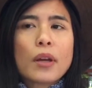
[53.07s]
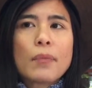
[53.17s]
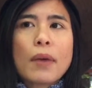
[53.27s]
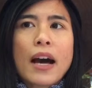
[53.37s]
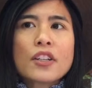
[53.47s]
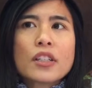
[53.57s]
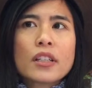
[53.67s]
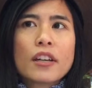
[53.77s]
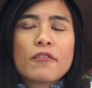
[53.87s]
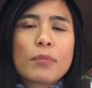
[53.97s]
But imagine
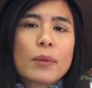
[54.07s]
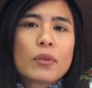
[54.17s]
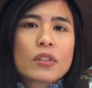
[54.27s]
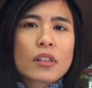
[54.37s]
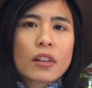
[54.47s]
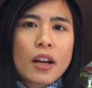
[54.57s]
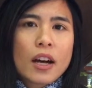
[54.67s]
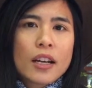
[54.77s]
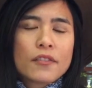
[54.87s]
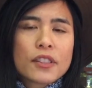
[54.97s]
if people's
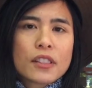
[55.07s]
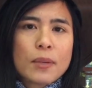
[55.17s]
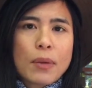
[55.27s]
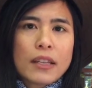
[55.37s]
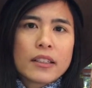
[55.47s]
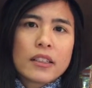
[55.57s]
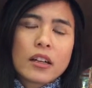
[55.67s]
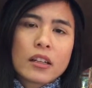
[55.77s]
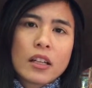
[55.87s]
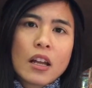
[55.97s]
lives depended
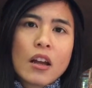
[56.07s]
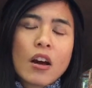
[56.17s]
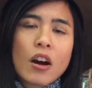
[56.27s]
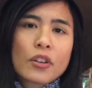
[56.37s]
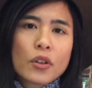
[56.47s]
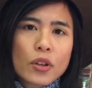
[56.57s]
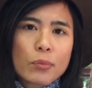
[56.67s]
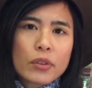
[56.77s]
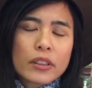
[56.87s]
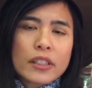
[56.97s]
on your
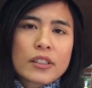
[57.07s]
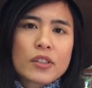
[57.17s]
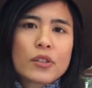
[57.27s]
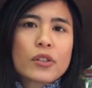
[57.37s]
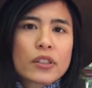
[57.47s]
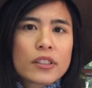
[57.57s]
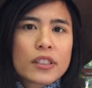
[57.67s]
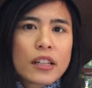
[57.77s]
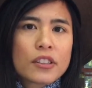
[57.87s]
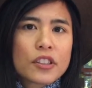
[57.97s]
brilliance, your
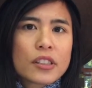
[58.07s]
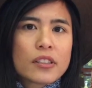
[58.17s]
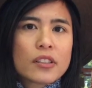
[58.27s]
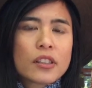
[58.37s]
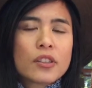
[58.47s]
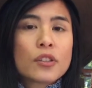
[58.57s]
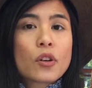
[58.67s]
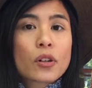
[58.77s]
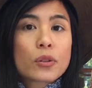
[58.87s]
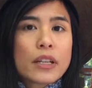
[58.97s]
intelligence, and
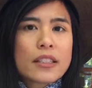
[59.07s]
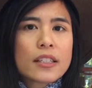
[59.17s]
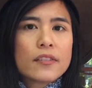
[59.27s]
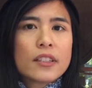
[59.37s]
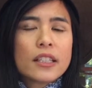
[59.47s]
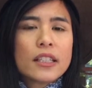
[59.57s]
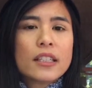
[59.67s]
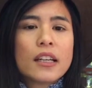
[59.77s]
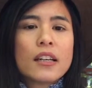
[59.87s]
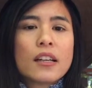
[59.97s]
your creativity.
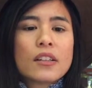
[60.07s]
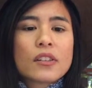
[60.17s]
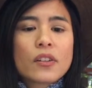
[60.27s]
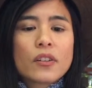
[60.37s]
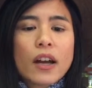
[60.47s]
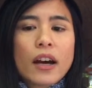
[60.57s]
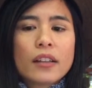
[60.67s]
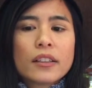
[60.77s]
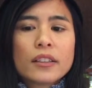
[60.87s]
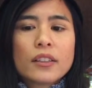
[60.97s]
So
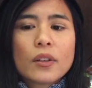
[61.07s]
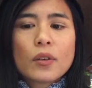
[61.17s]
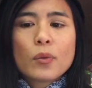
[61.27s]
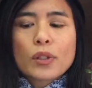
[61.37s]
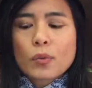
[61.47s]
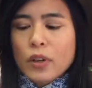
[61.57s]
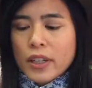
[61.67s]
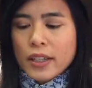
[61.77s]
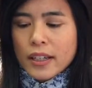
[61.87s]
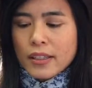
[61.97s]
Alan was
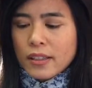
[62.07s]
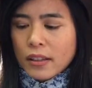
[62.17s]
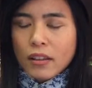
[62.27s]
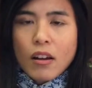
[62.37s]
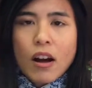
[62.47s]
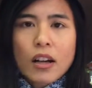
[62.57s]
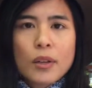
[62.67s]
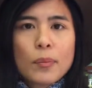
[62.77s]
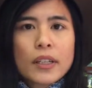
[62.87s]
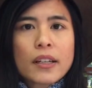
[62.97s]
working against the clock
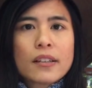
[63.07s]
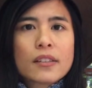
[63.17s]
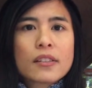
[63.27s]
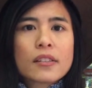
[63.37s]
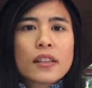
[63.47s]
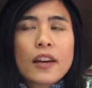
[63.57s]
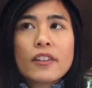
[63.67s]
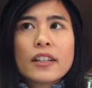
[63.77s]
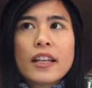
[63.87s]
because every